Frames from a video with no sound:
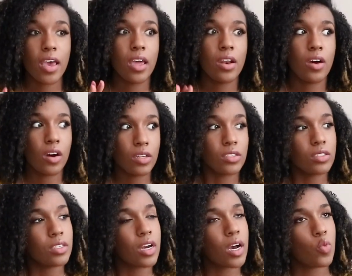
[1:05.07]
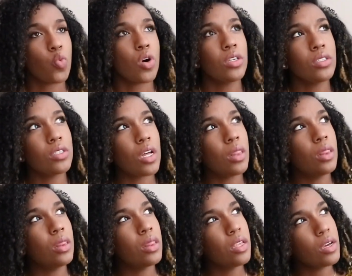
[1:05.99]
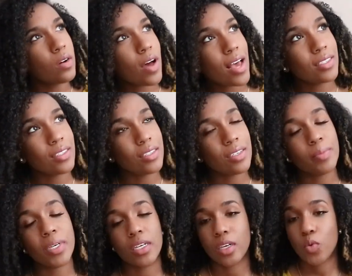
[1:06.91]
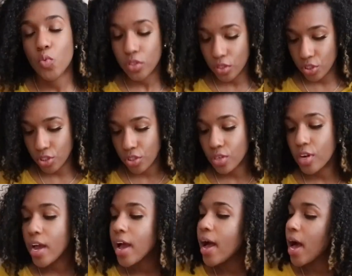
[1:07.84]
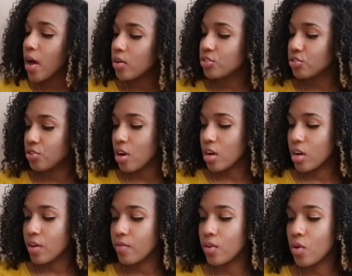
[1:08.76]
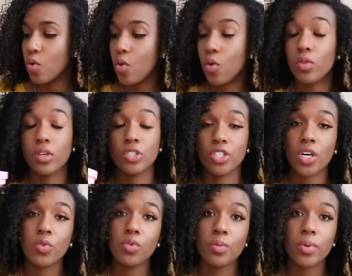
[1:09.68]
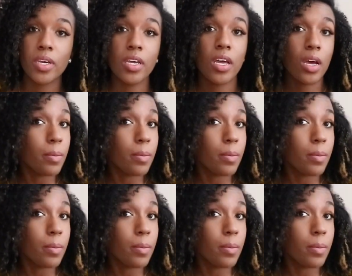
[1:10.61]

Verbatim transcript: And honestly, I was a little hesitant because I wasn't sure how strong of the hold the gel would be,